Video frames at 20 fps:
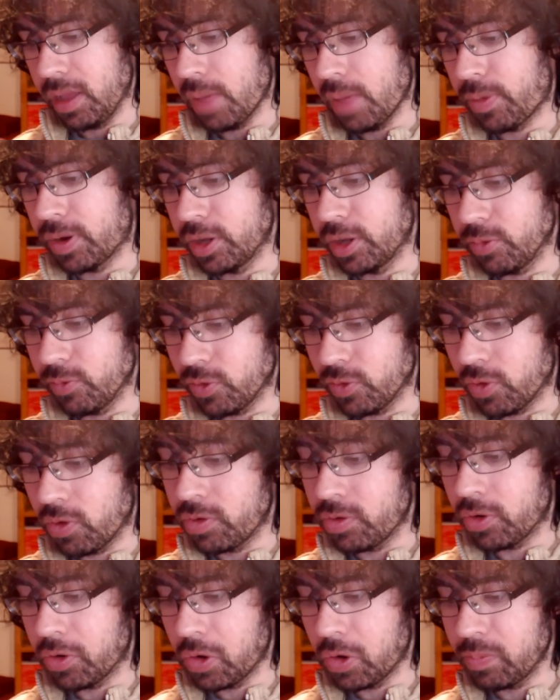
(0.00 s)
Upon his
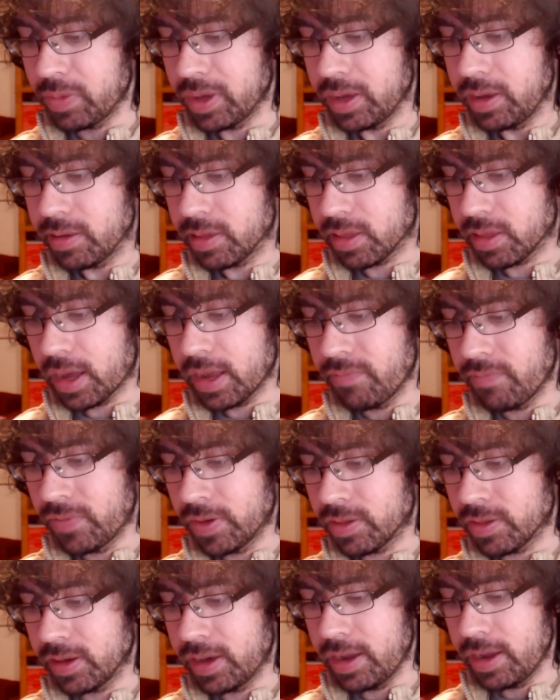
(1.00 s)
return home, he and Sai
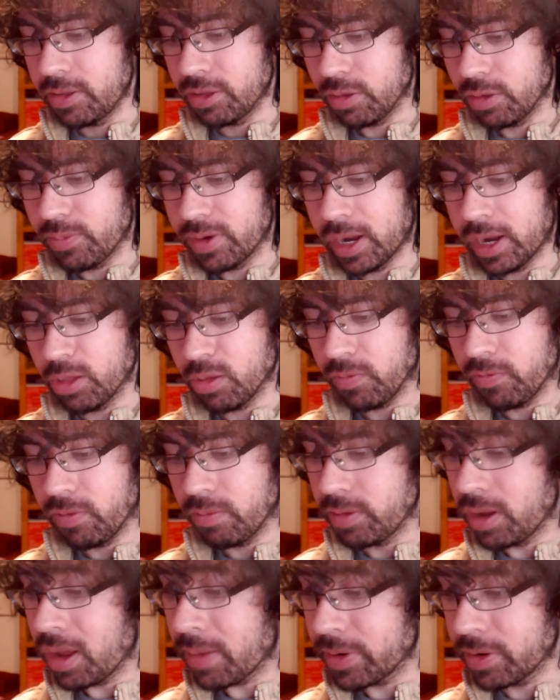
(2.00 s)
investigated supernatural
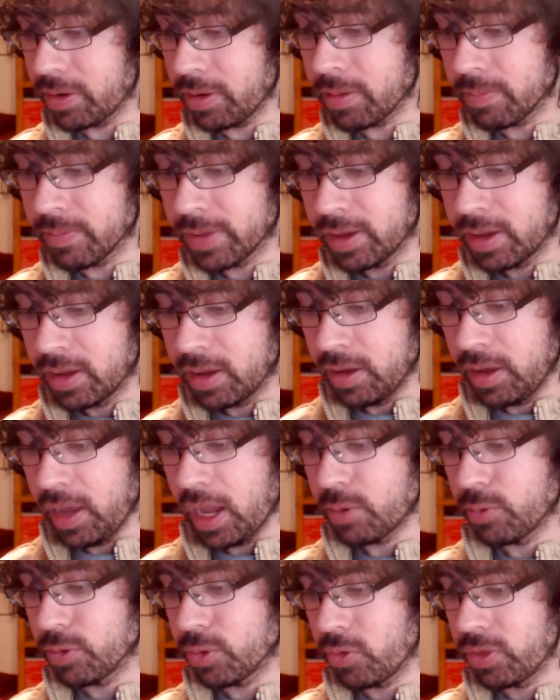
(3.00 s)
phenomena
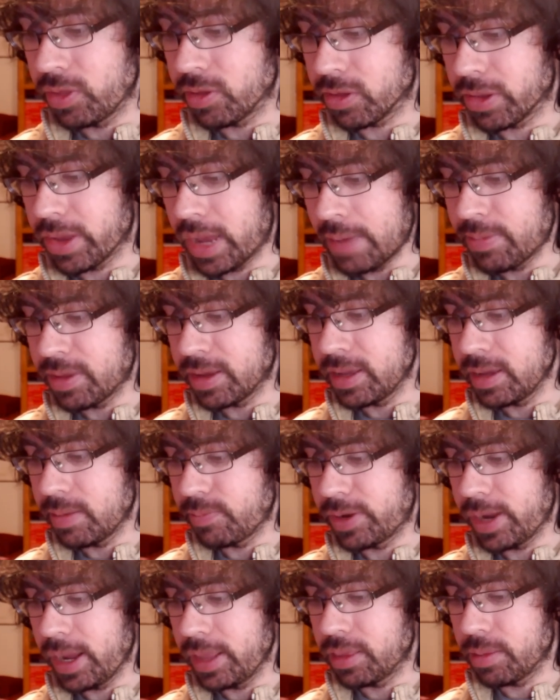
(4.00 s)
and it was during this time that he
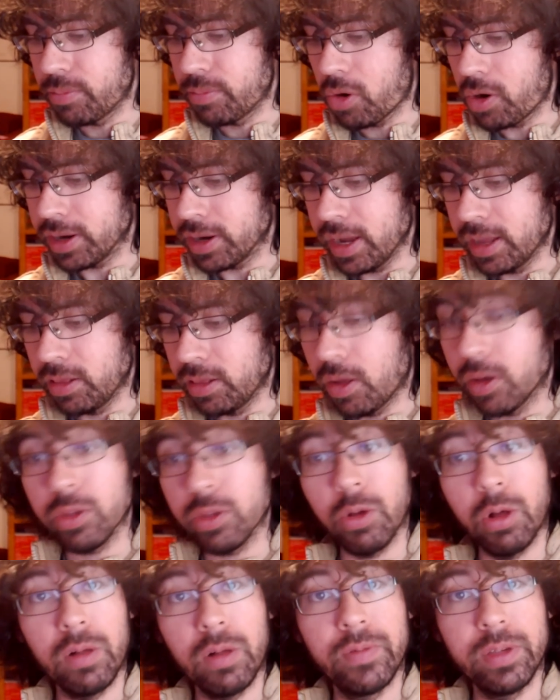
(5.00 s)
obtained the mark and
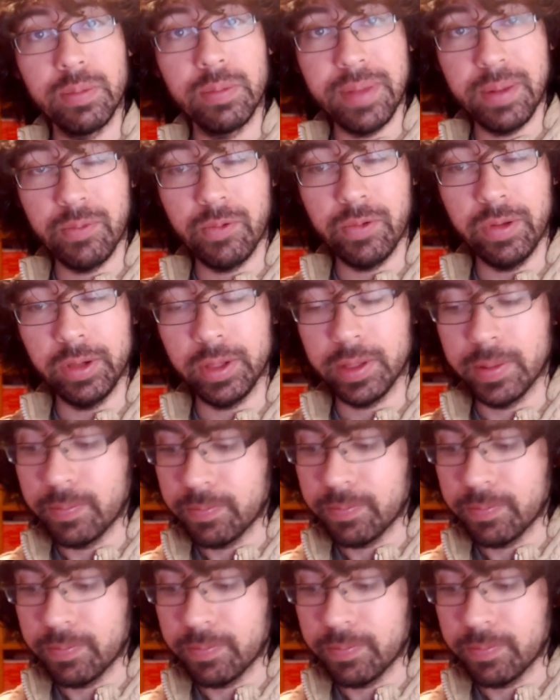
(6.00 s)
lost all of his memories.